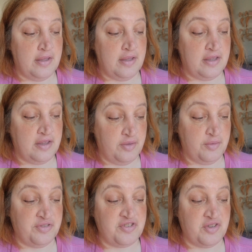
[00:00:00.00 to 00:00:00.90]

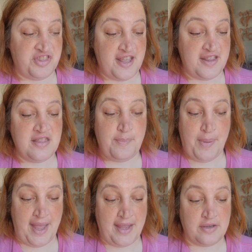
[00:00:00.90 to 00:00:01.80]
used to thin the
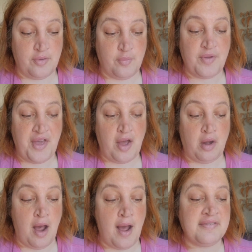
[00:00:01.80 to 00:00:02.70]
paint without
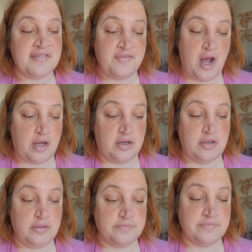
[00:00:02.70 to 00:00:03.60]
loss of
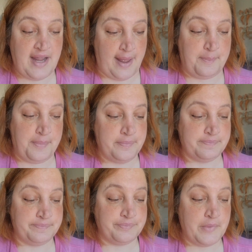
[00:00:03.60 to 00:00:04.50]
color depth.
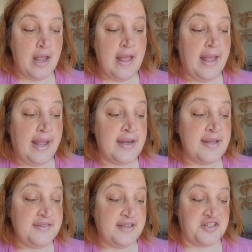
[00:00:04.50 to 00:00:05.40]
In
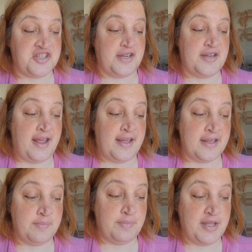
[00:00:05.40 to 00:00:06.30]
addition, it
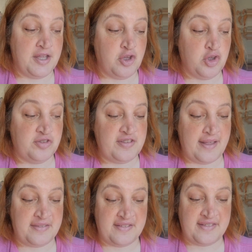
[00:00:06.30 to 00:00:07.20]
can be used
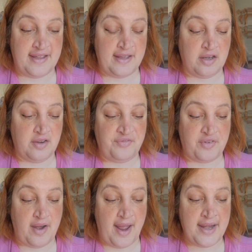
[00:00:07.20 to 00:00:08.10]
as a sealer
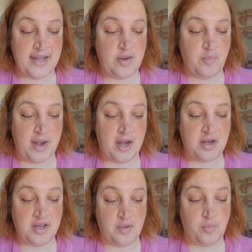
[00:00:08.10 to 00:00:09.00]
for anywhere
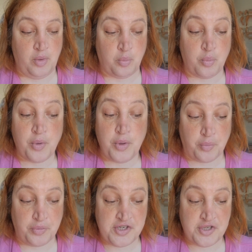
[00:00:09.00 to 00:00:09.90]
you will
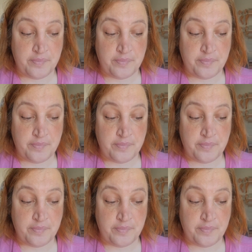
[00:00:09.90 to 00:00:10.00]
root.